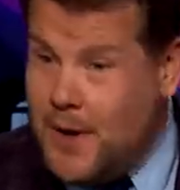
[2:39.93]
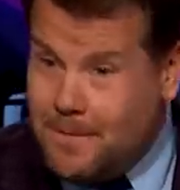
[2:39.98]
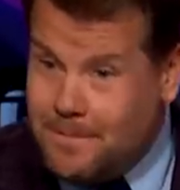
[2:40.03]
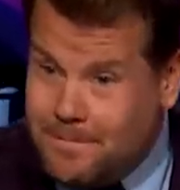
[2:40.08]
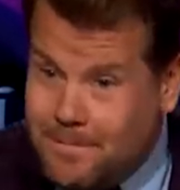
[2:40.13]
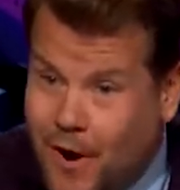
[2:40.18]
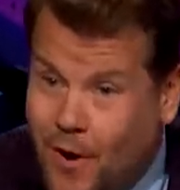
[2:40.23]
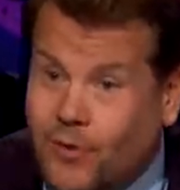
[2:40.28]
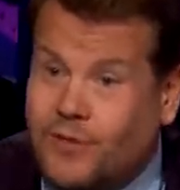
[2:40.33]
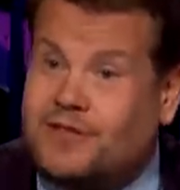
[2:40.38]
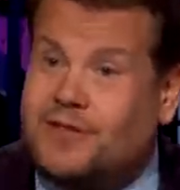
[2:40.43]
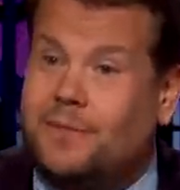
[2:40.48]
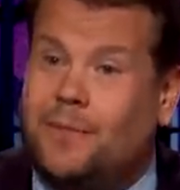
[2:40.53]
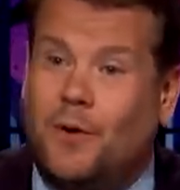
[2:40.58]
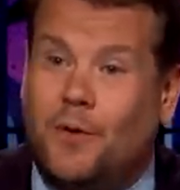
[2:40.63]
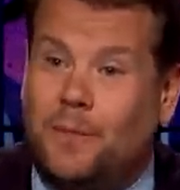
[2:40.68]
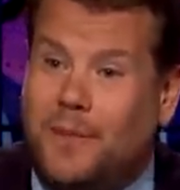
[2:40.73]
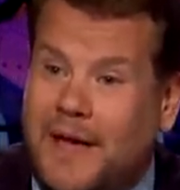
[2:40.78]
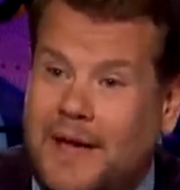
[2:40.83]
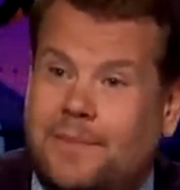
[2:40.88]

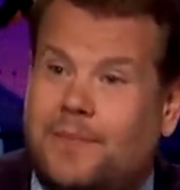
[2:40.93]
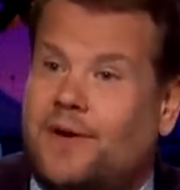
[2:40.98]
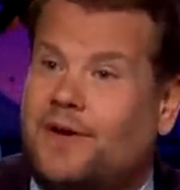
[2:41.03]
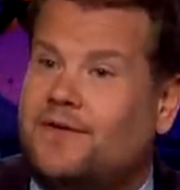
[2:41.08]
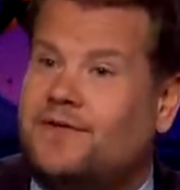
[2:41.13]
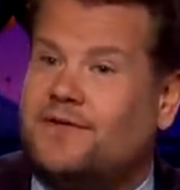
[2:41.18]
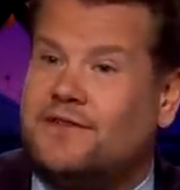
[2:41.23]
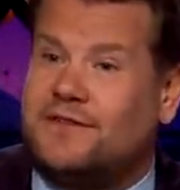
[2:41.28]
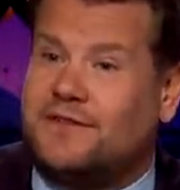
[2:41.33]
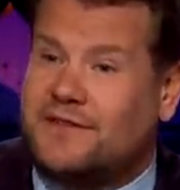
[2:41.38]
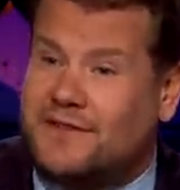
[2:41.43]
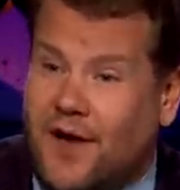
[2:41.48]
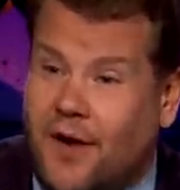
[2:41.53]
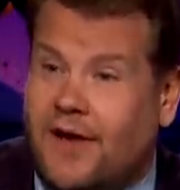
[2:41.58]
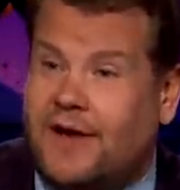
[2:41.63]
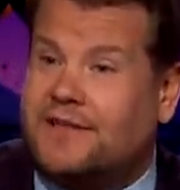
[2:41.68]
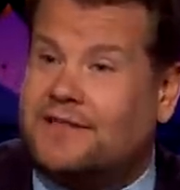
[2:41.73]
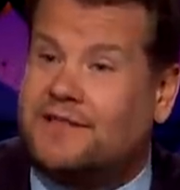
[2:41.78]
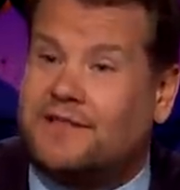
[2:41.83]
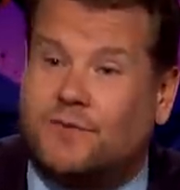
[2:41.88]
Multiple people have
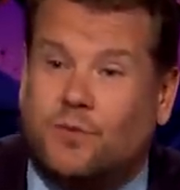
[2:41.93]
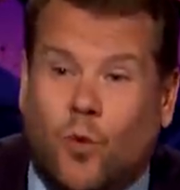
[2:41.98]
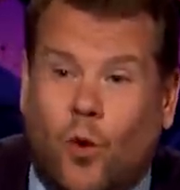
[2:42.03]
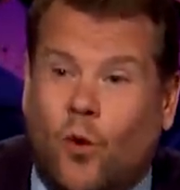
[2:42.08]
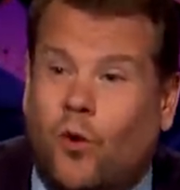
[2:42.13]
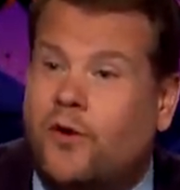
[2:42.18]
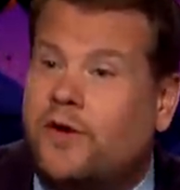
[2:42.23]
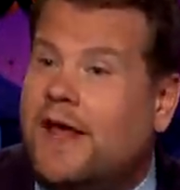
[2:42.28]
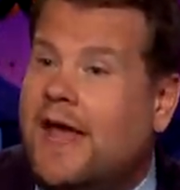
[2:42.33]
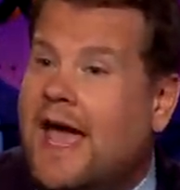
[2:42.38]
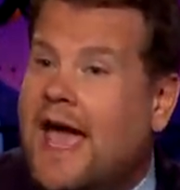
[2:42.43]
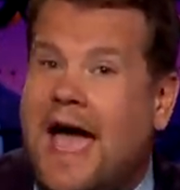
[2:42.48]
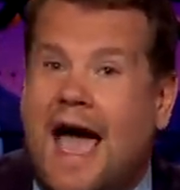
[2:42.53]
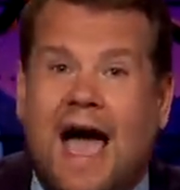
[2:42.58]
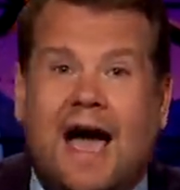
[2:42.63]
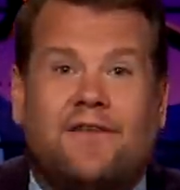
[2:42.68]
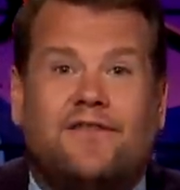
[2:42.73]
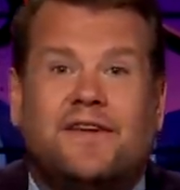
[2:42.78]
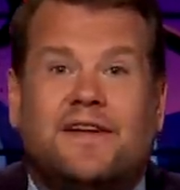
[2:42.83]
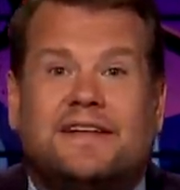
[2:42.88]
signed sworn
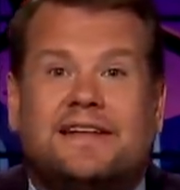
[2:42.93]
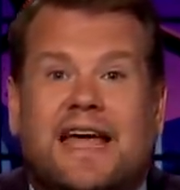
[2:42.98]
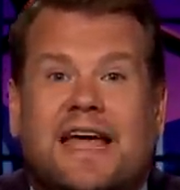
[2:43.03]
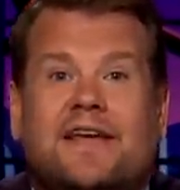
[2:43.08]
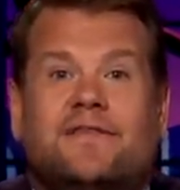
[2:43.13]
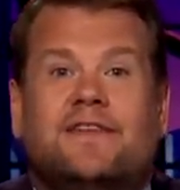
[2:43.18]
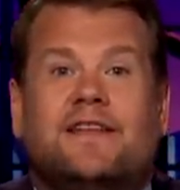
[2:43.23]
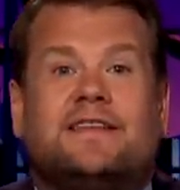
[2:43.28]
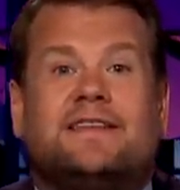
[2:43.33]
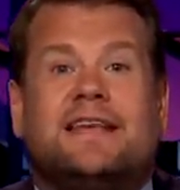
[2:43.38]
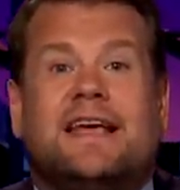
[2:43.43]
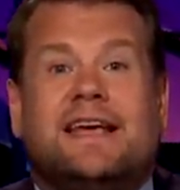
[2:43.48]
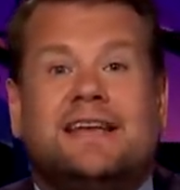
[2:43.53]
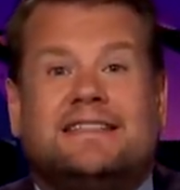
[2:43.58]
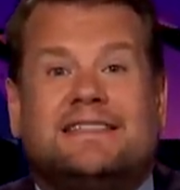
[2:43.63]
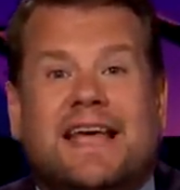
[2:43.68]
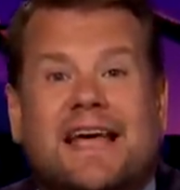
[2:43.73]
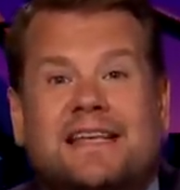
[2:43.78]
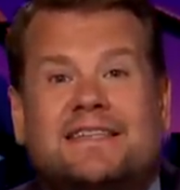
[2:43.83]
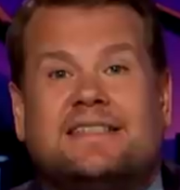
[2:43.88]
affidavits
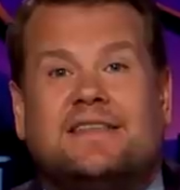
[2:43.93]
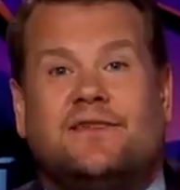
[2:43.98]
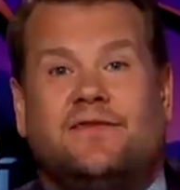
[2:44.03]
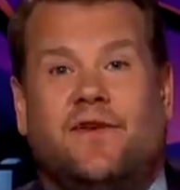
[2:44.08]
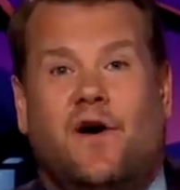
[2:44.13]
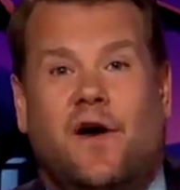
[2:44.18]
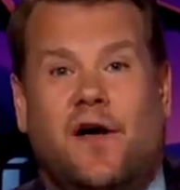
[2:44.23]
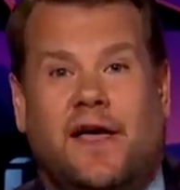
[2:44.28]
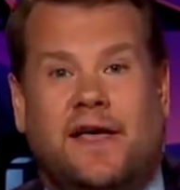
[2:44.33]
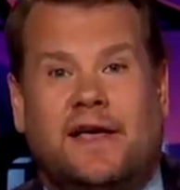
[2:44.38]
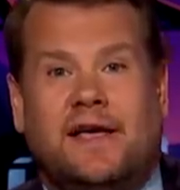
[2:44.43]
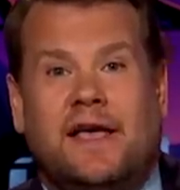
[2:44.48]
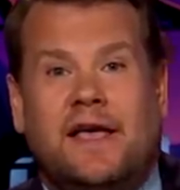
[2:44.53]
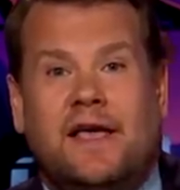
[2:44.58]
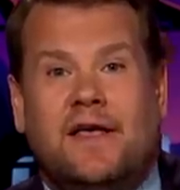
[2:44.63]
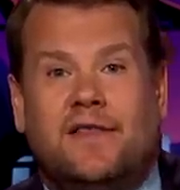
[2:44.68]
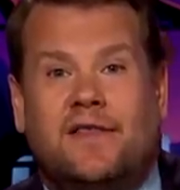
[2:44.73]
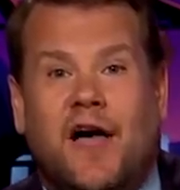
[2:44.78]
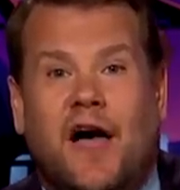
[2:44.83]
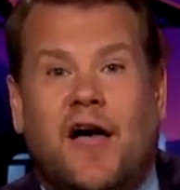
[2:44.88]
testifying
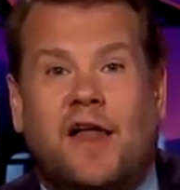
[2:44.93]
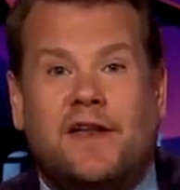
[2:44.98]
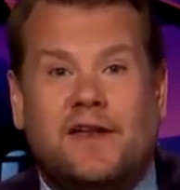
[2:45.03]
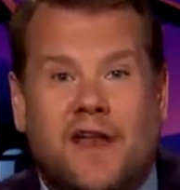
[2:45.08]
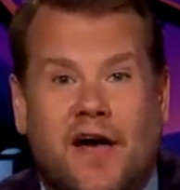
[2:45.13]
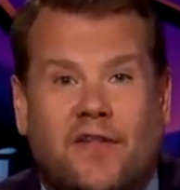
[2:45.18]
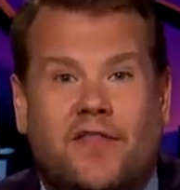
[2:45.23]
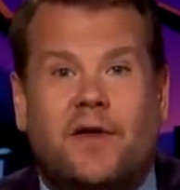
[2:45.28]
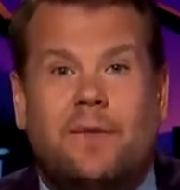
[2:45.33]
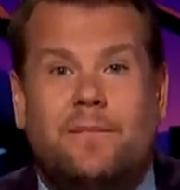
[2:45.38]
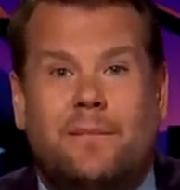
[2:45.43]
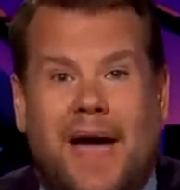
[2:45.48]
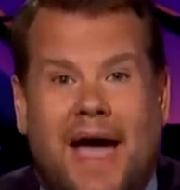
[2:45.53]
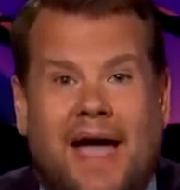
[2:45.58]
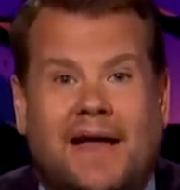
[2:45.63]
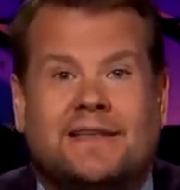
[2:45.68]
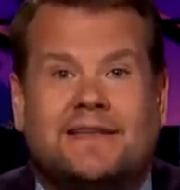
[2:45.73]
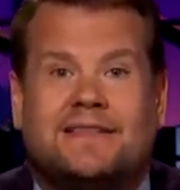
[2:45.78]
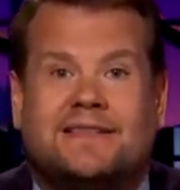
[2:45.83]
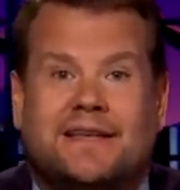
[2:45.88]
that another
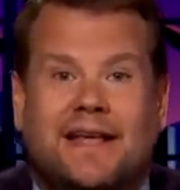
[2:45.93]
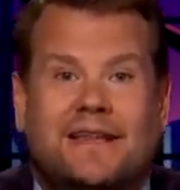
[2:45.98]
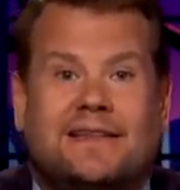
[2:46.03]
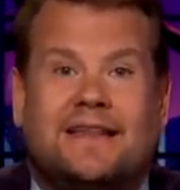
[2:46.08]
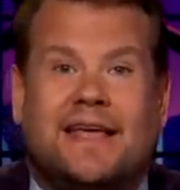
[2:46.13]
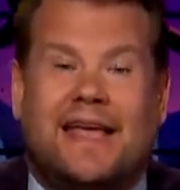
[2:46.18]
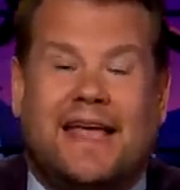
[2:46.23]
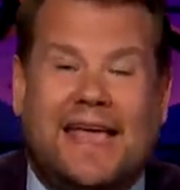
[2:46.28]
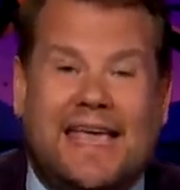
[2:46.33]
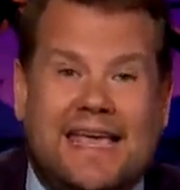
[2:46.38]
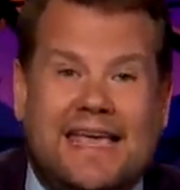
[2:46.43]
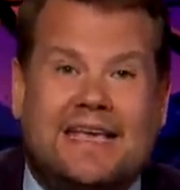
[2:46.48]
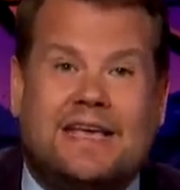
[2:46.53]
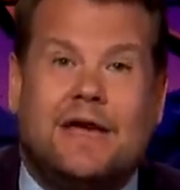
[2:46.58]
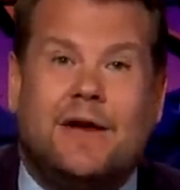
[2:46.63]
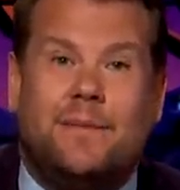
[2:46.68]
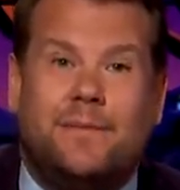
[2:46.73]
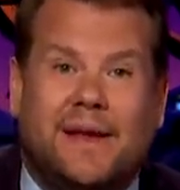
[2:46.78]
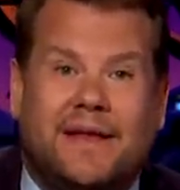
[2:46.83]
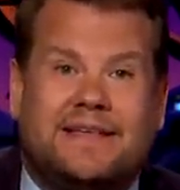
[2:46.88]
man said that he
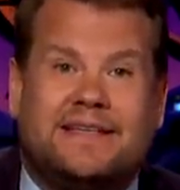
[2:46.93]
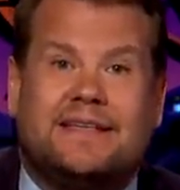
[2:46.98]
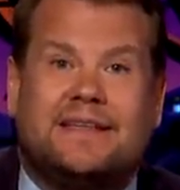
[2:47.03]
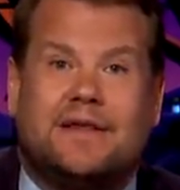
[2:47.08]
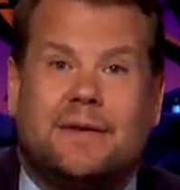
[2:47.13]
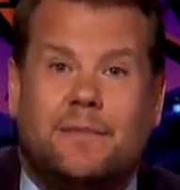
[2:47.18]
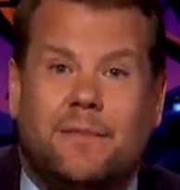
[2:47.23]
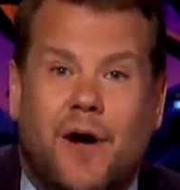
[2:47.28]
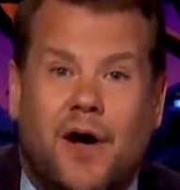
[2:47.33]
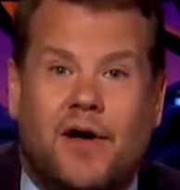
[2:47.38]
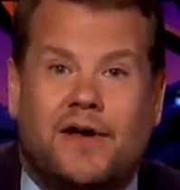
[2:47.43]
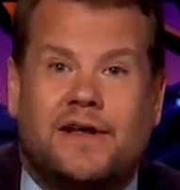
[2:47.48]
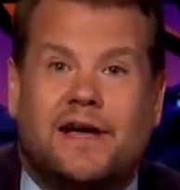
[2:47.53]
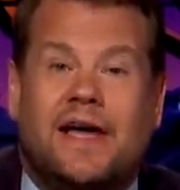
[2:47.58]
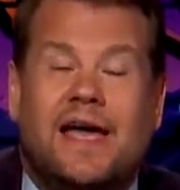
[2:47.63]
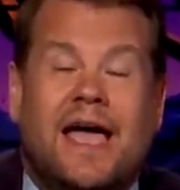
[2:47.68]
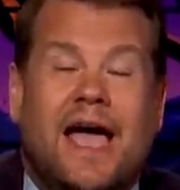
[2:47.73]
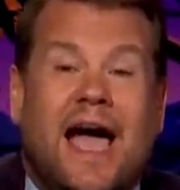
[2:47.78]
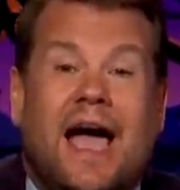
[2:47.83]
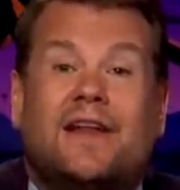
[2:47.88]
committed the murder
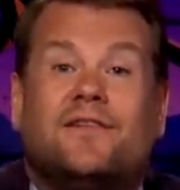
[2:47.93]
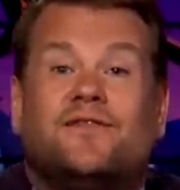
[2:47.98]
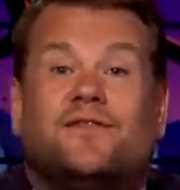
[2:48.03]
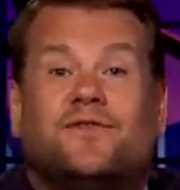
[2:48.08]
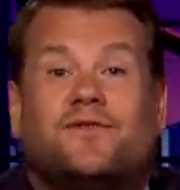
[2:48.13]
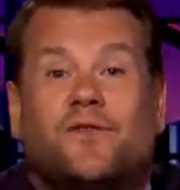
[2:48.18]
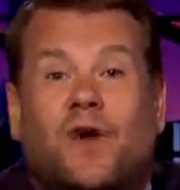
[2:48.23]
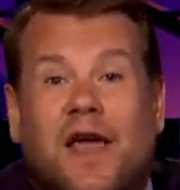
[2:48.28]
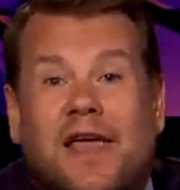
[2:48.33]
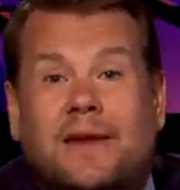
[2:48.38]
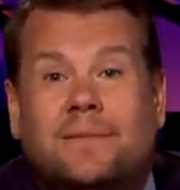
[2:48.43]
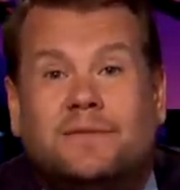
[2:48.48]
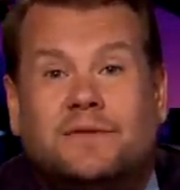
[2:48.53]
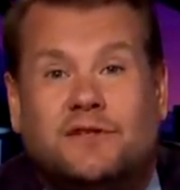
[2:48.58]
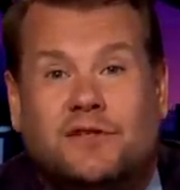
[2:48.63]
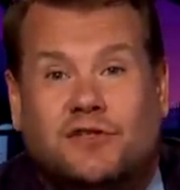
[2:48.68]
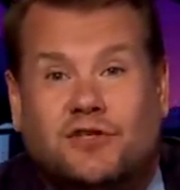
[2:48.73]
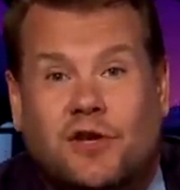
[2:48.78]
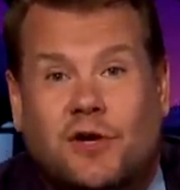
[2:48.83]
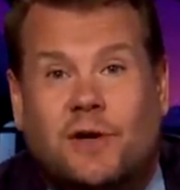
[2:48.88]
and
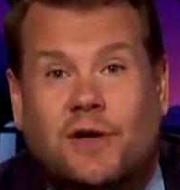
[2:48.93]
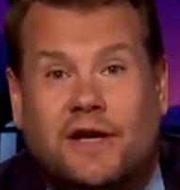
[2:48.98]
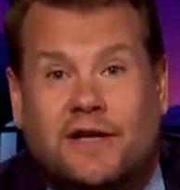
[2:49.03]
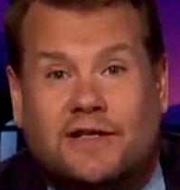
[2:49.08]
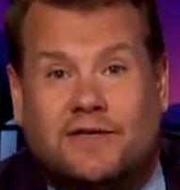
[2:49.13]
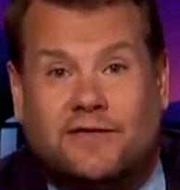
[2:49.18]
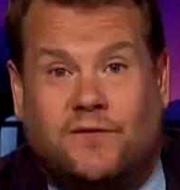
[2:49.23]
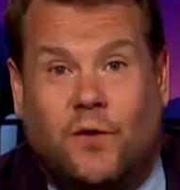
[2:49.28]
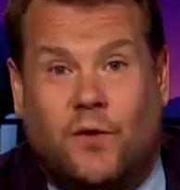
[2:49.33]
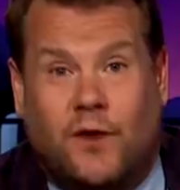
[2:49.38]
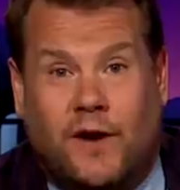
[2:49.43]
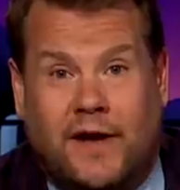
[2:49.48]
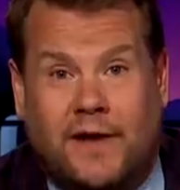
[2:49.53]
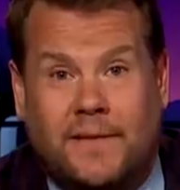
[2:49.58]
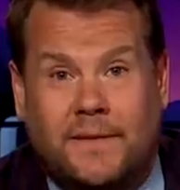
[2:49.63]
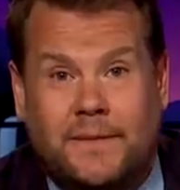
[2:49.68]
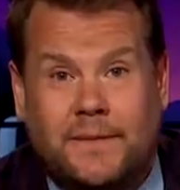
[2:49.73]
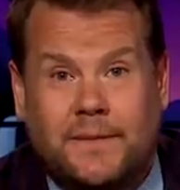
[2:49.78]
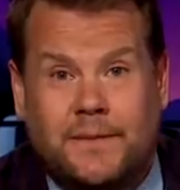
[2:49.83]
framed Julius for it.